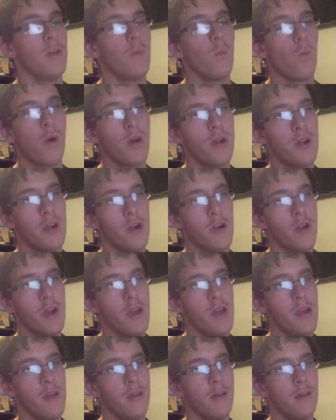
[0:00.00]
Warrior
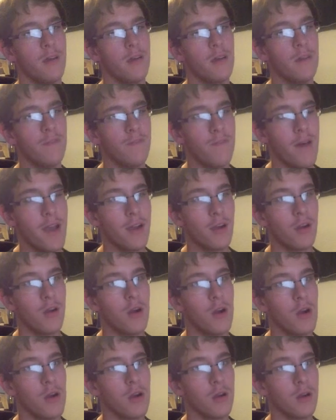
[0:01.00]
and fire
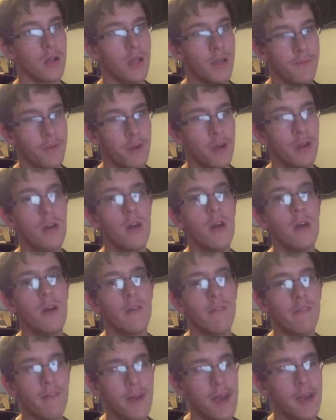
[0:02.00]
are different.
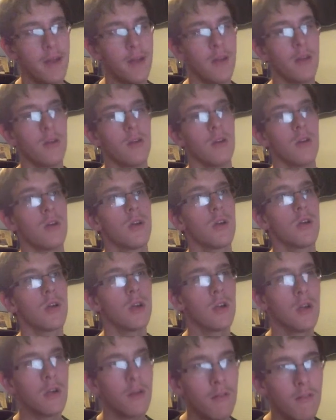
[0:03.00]
Lancer,
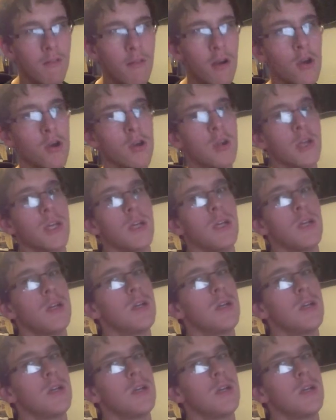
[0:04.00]
clerk,